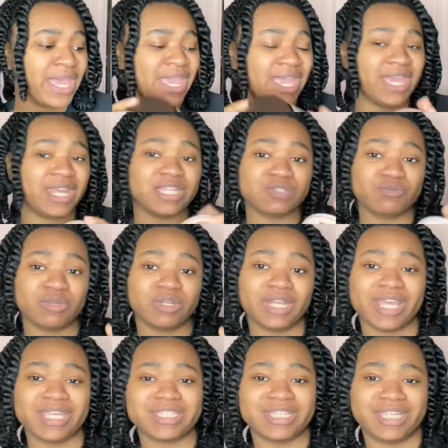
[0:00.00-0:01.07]
and it's real
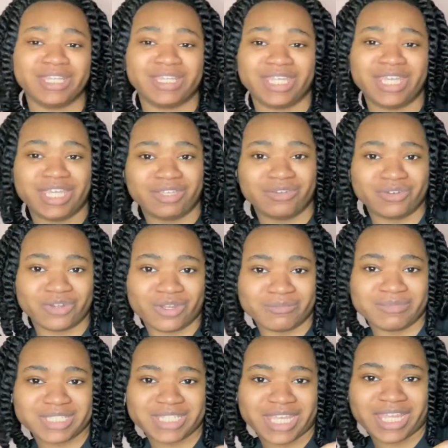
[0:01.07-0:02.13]
nice and thick you know what i'm
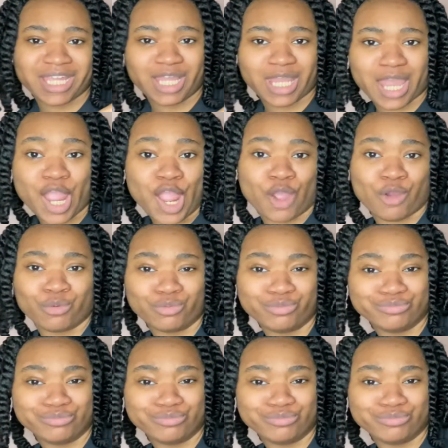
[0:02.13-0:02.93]
saying like oh,